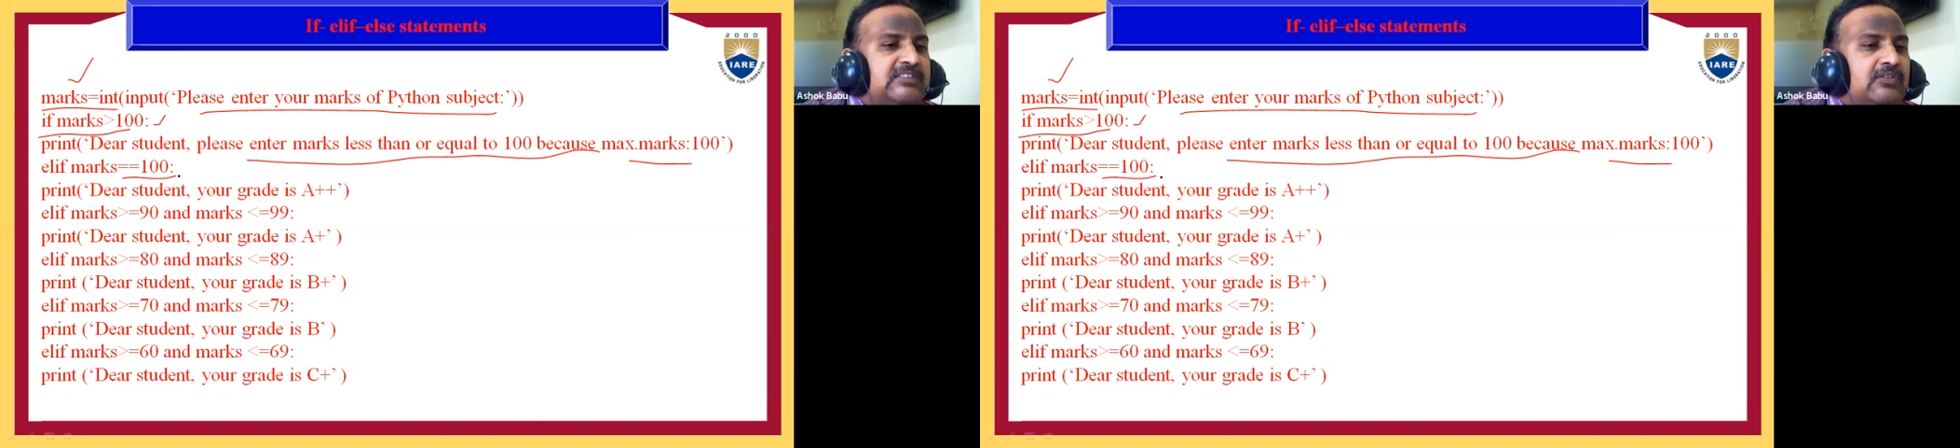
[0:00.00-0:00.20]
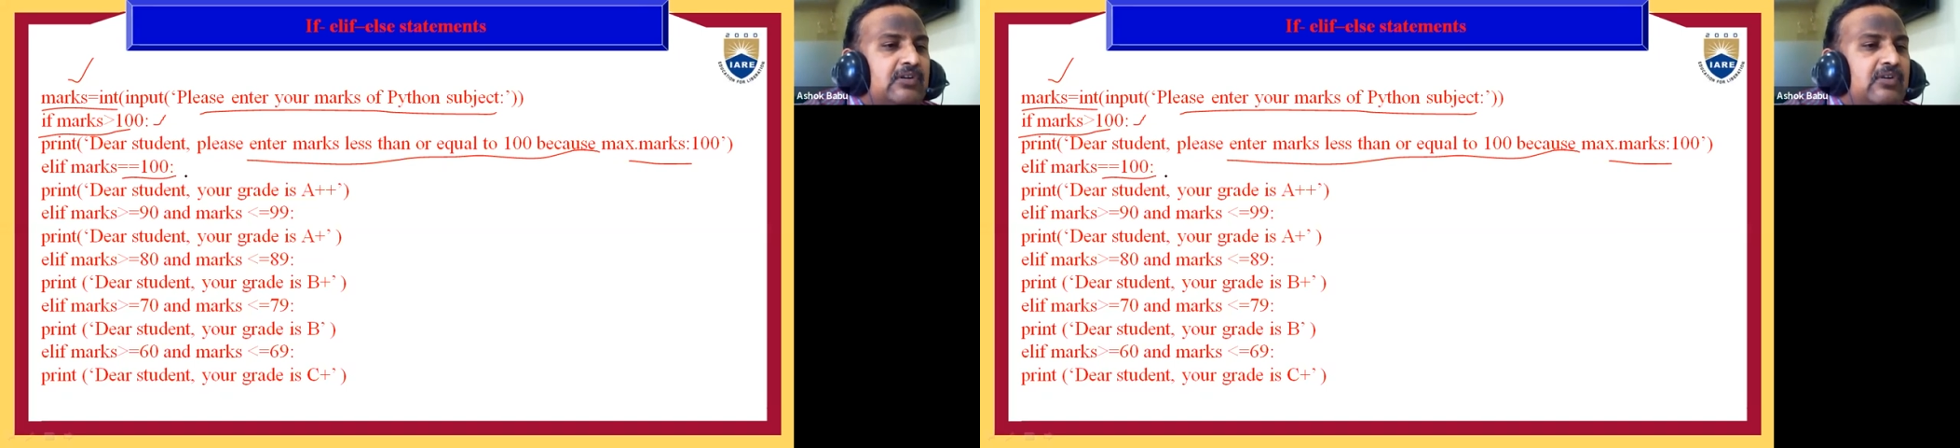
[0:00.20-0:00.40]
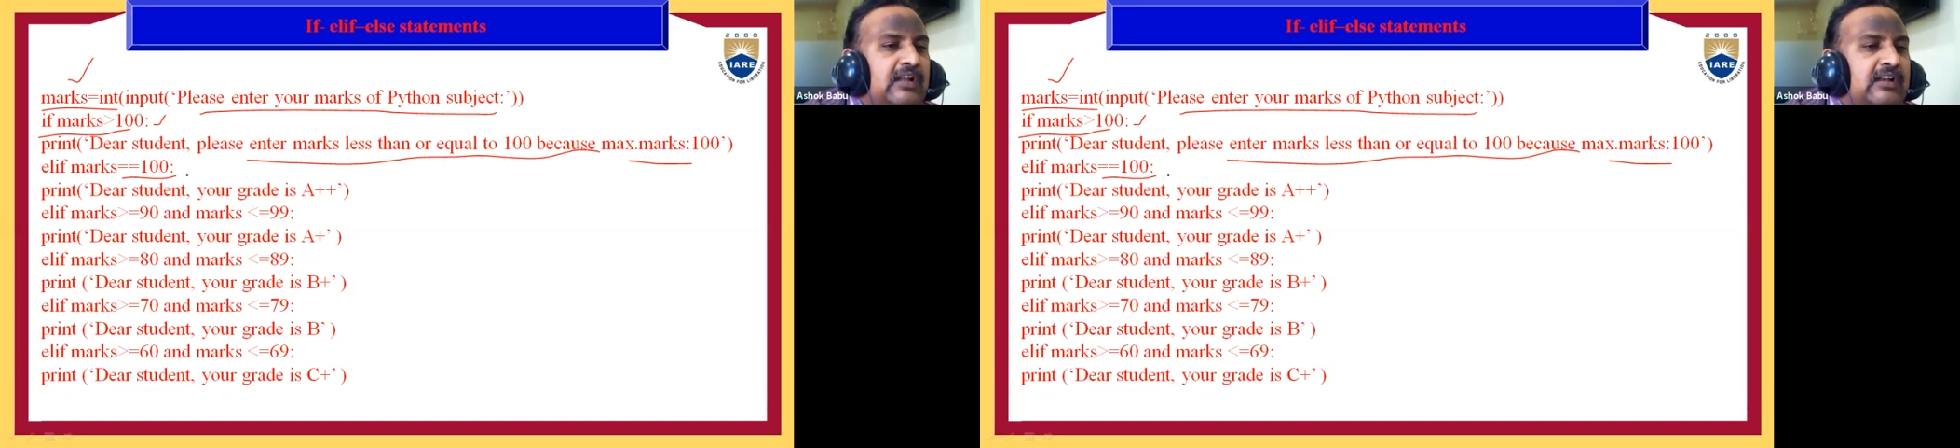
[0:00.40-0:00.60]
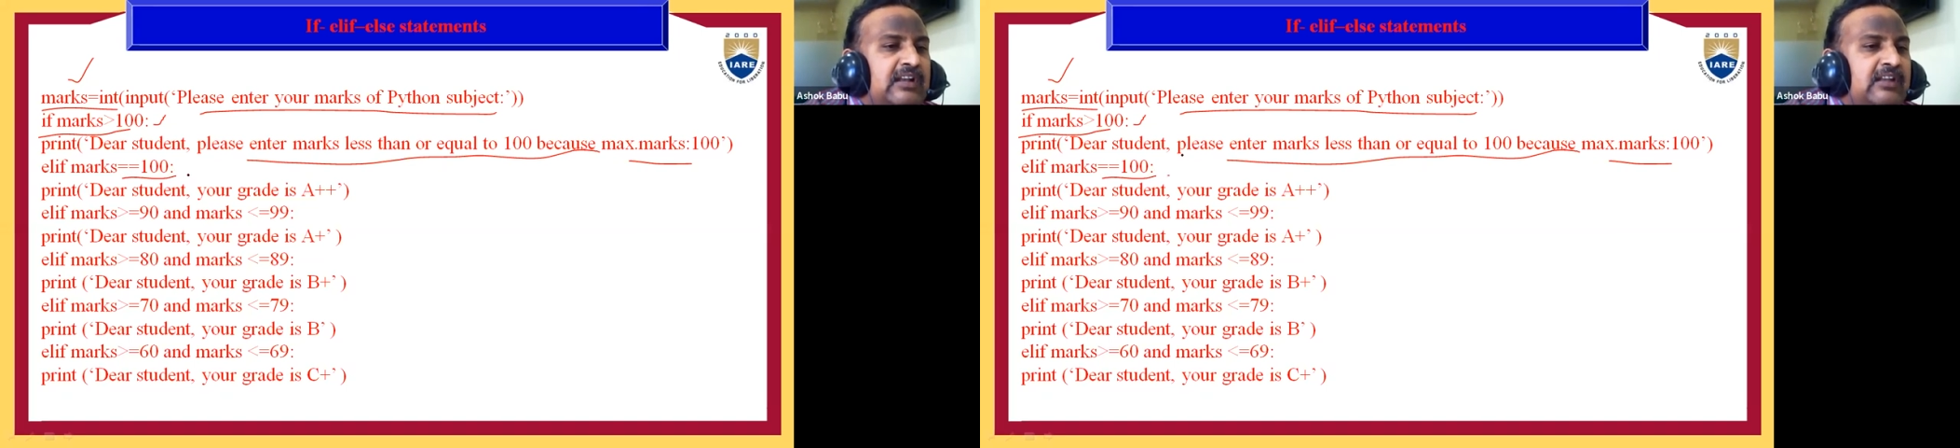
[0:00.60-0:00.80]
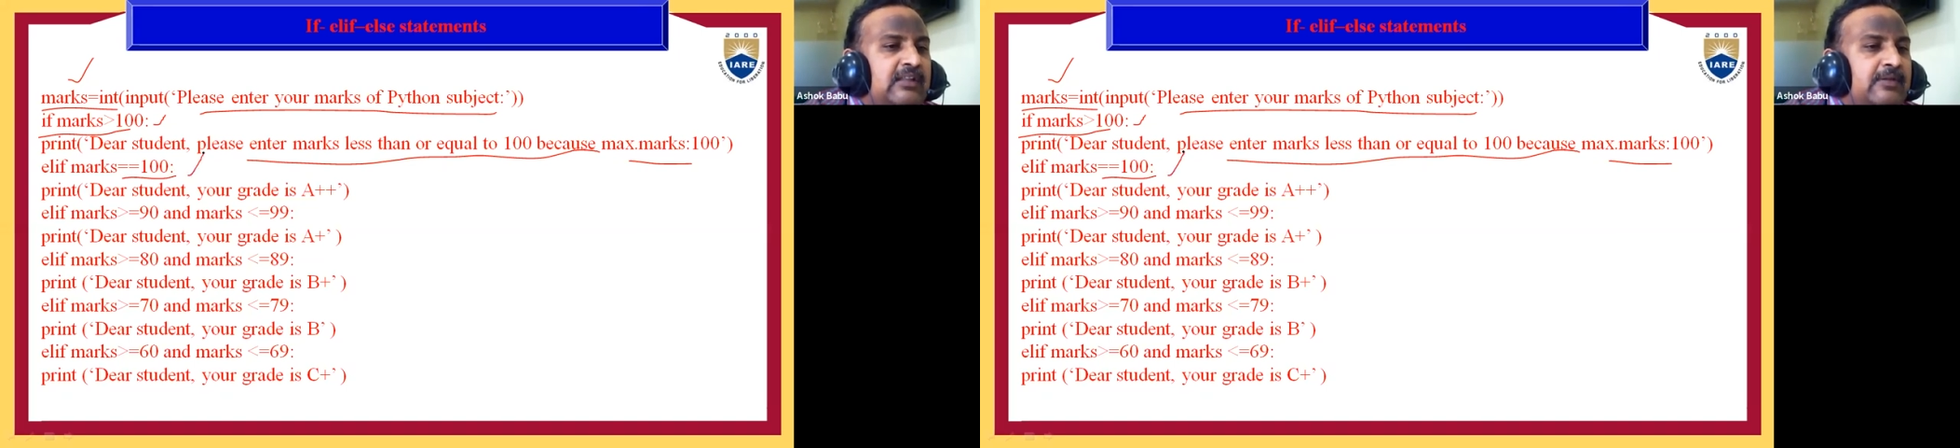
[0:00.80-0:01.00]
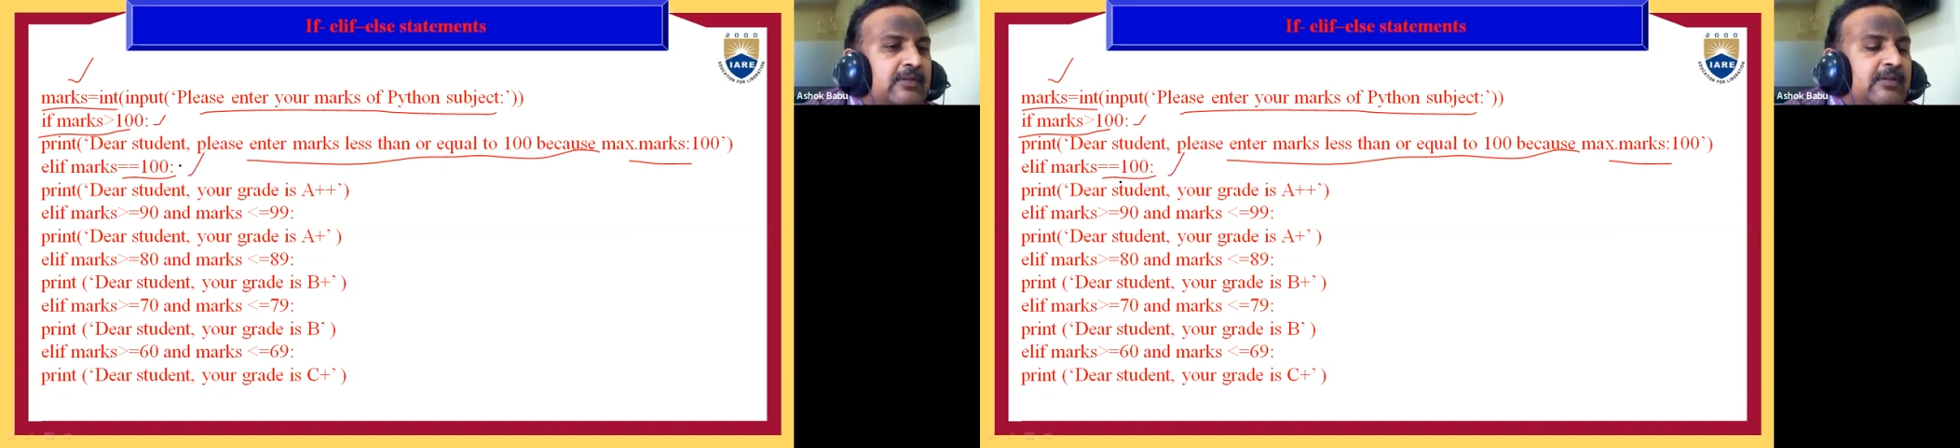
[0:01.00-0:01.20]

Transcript: equal to 100,